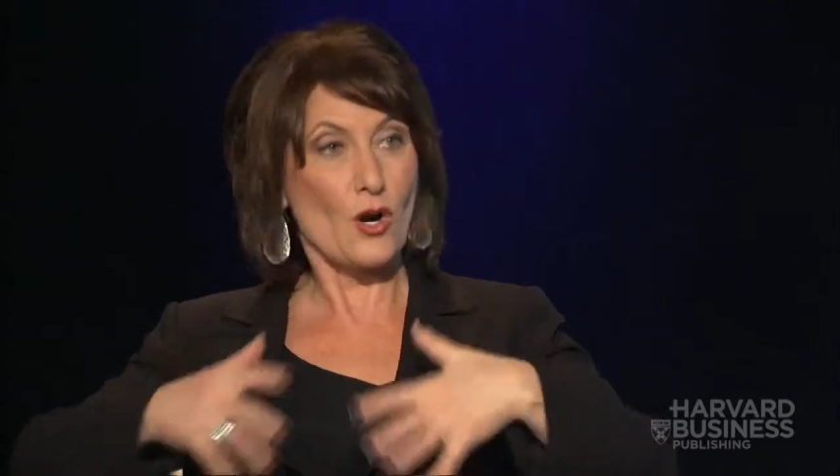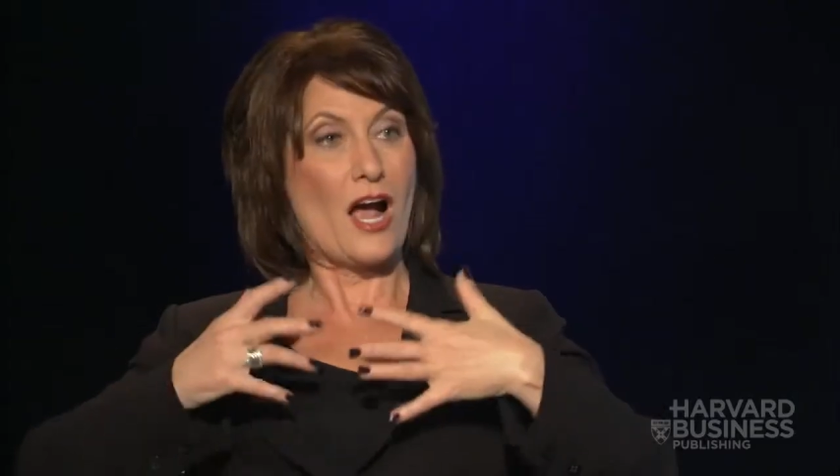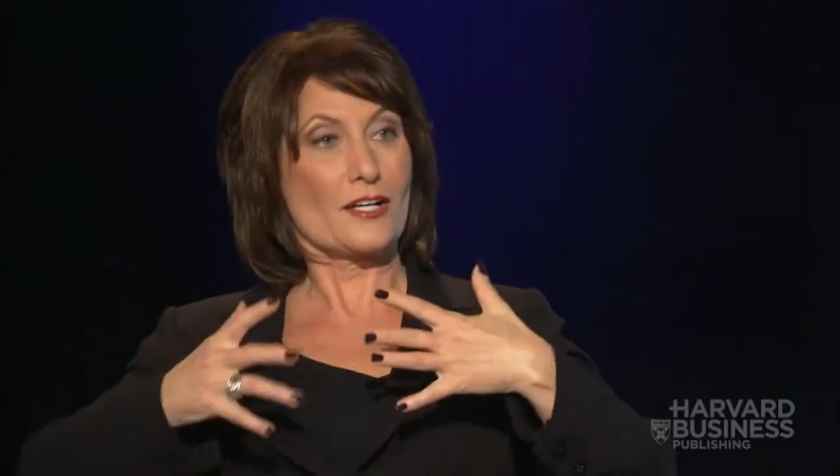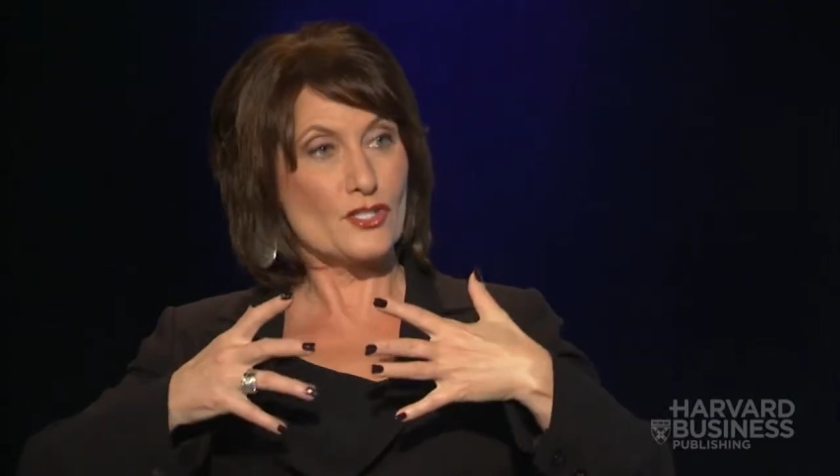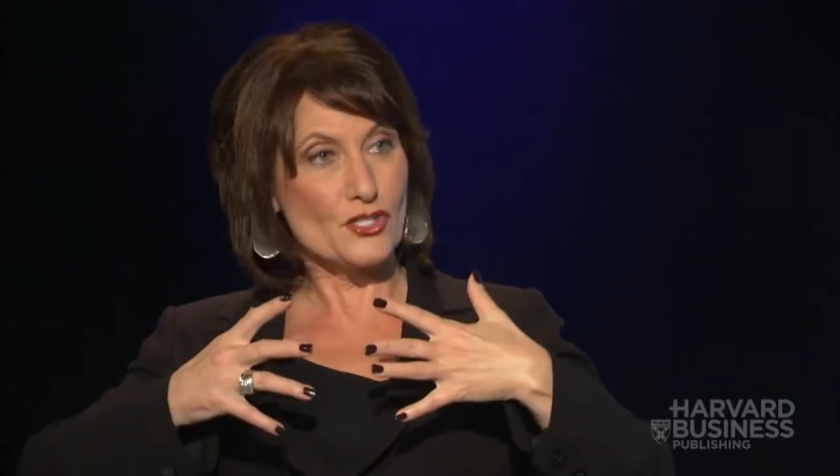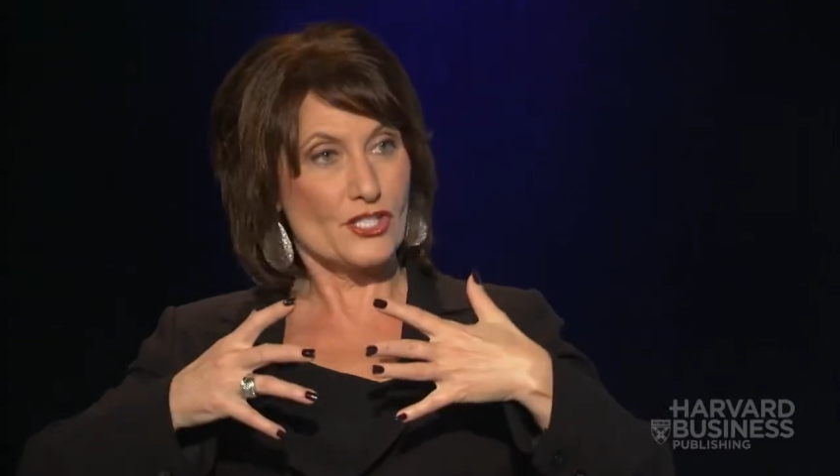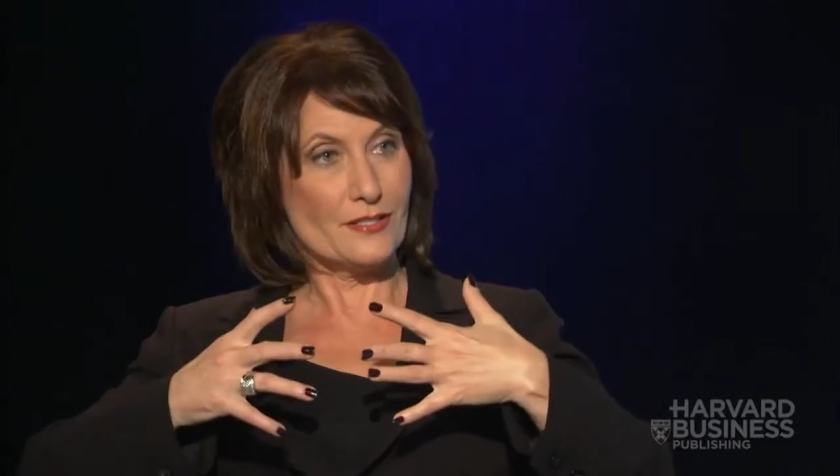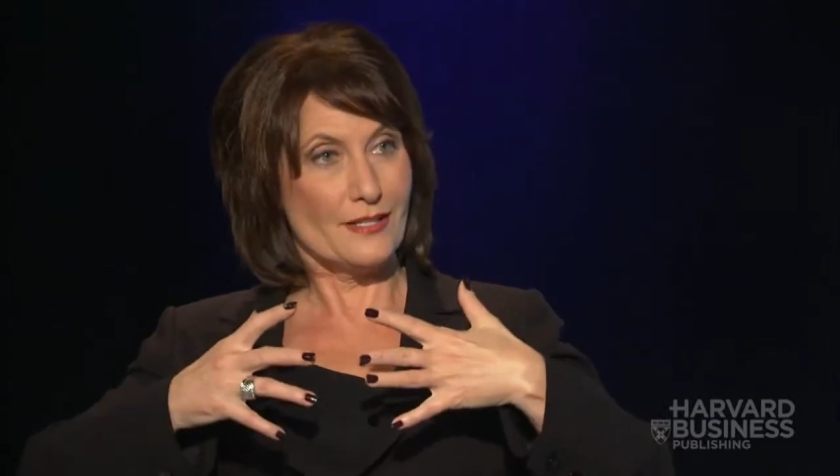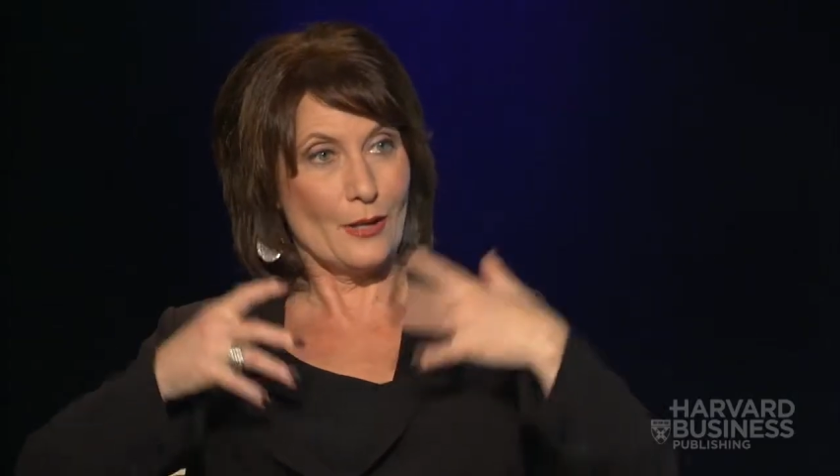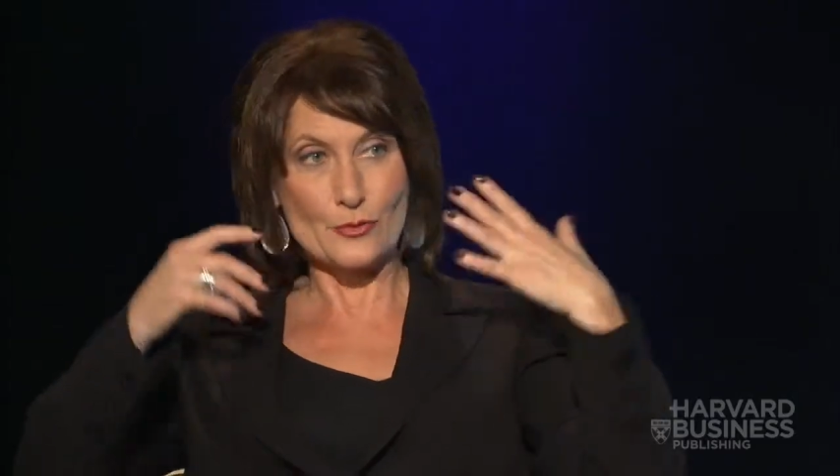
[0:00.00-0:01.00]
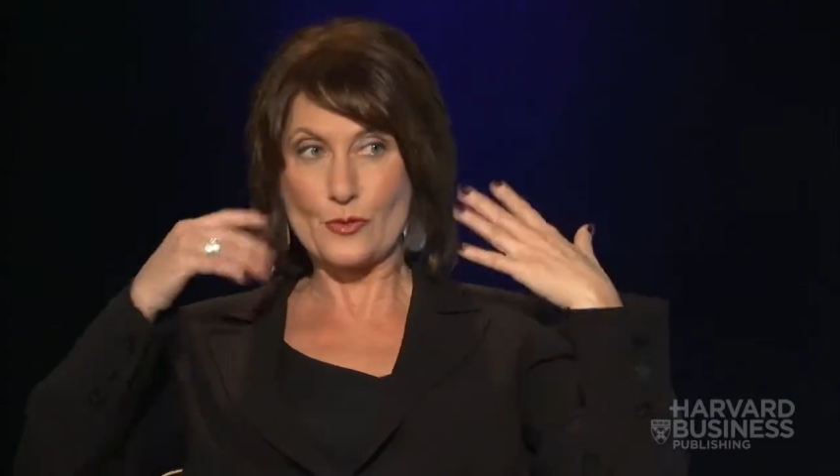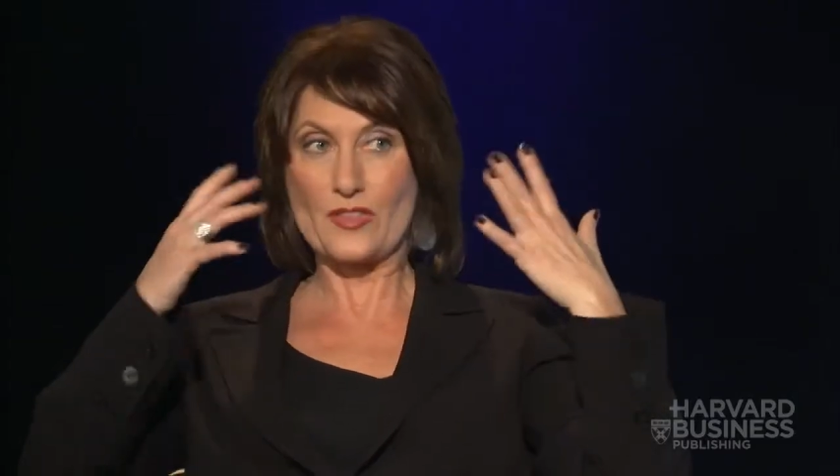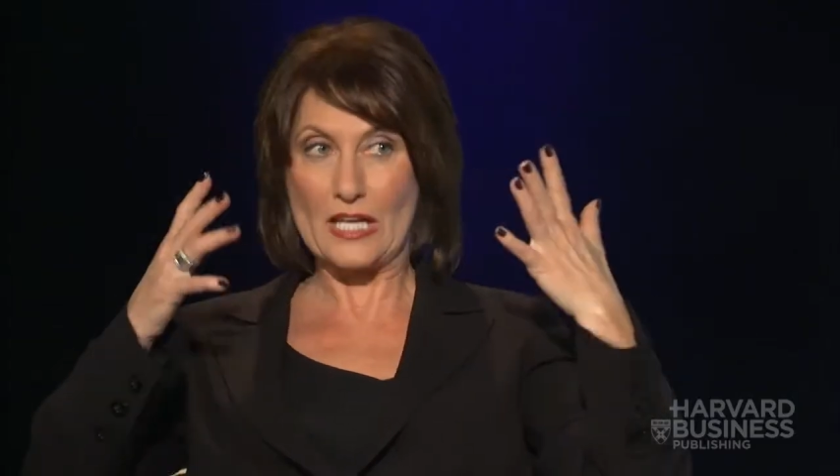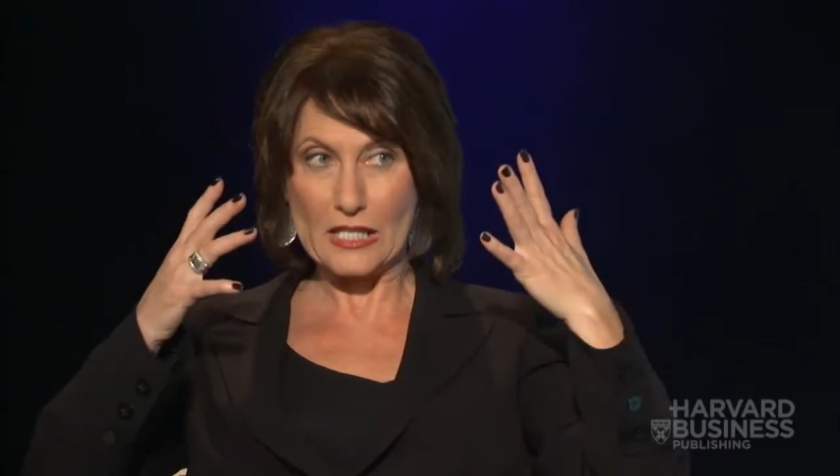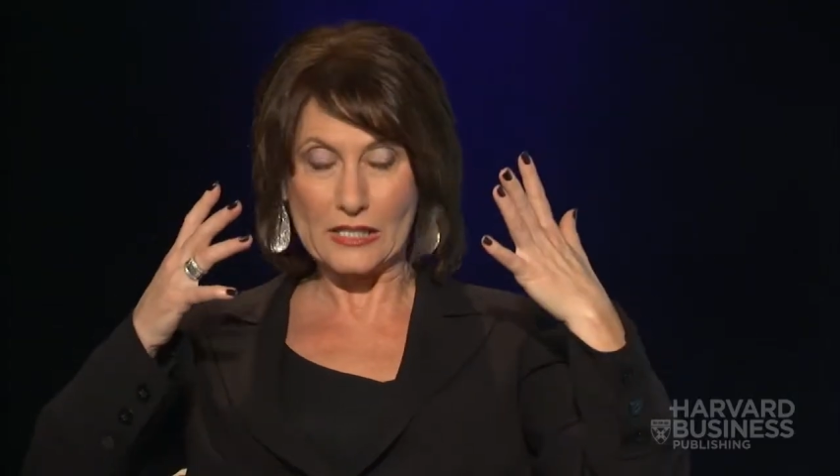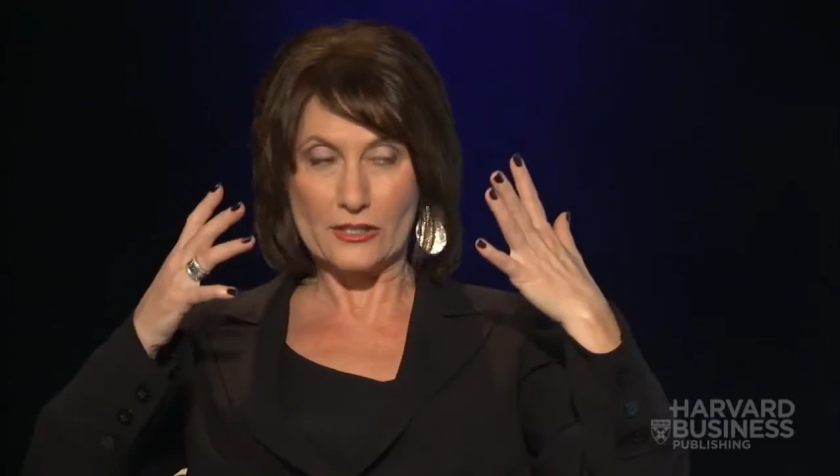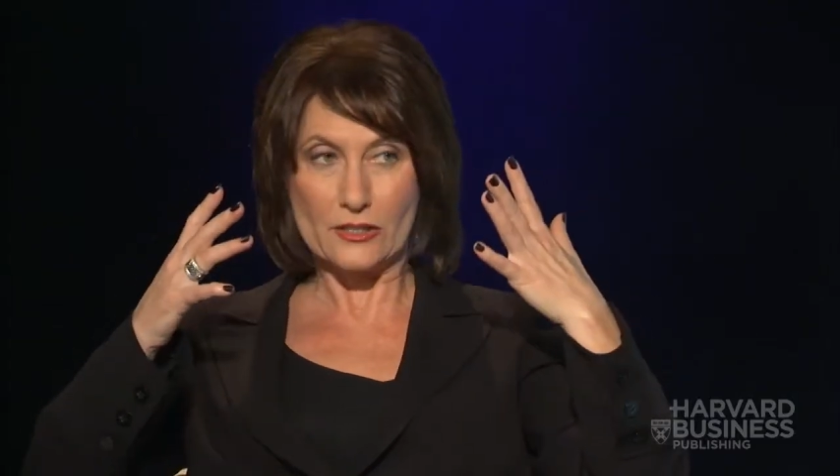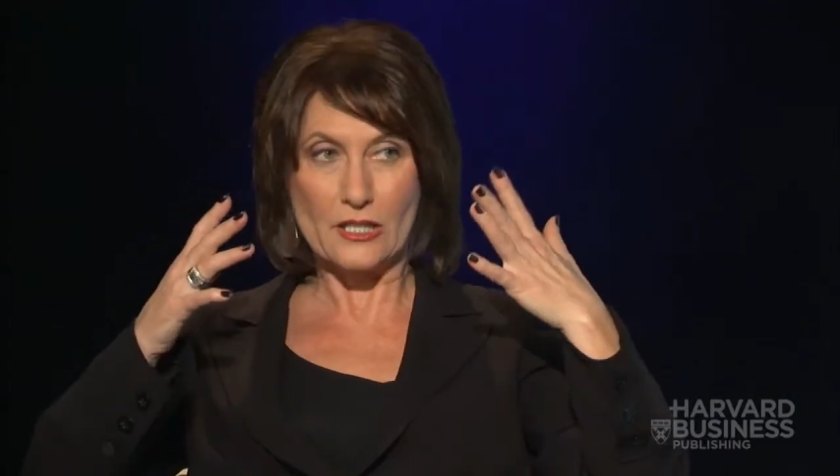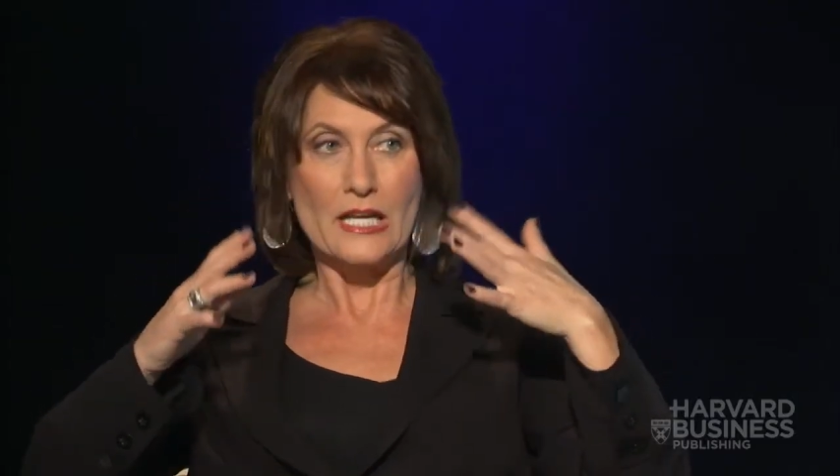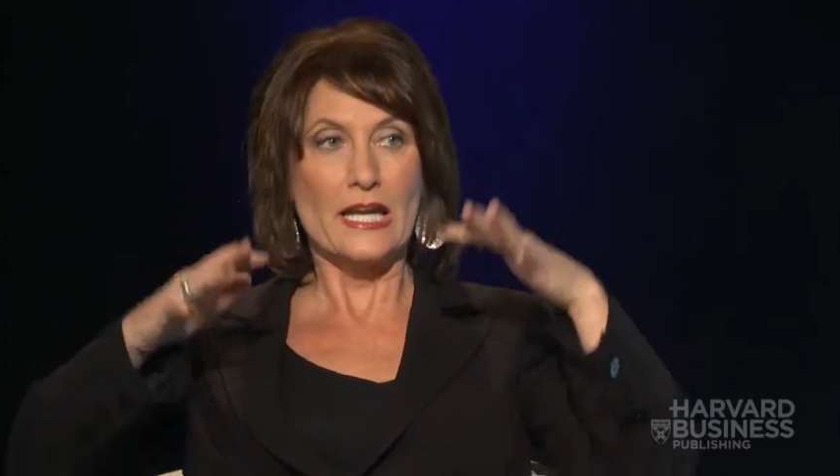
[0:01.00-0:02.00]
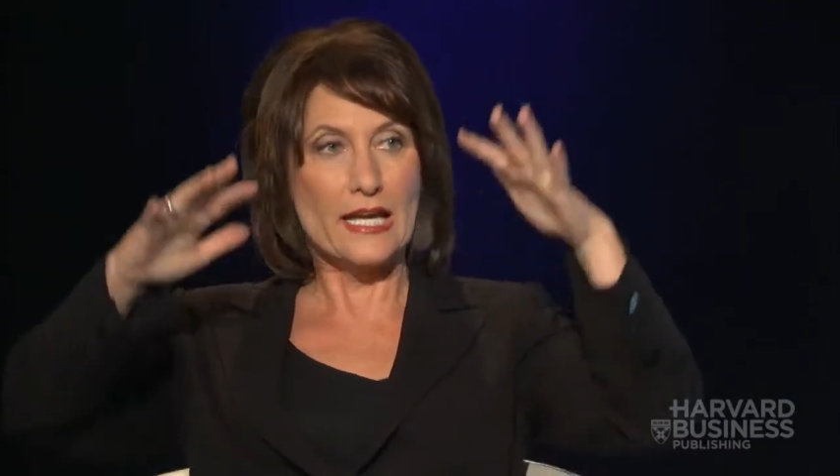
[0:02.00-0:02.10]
you oxygen, helps you think clearer,